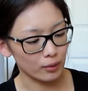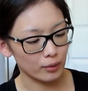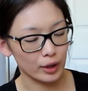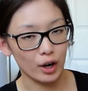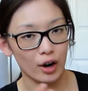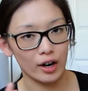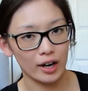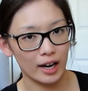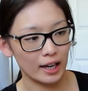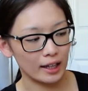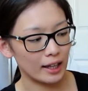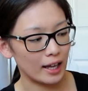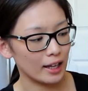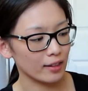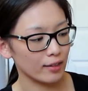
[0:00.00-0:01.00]

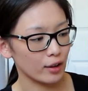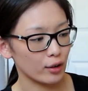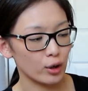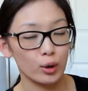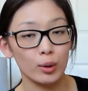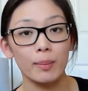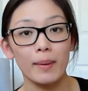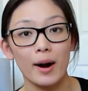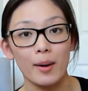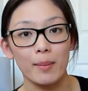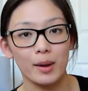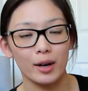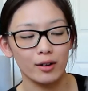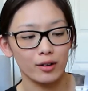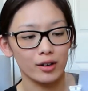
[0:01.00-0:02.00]
regarding like their new Bare
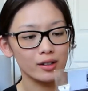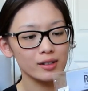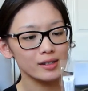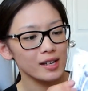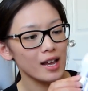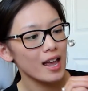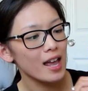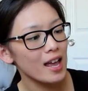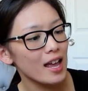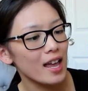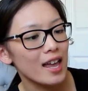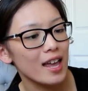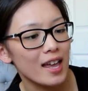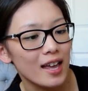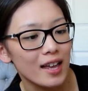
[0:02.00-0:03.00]
Minerals
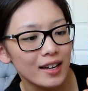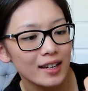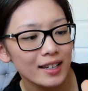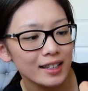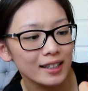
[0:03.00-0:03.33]
and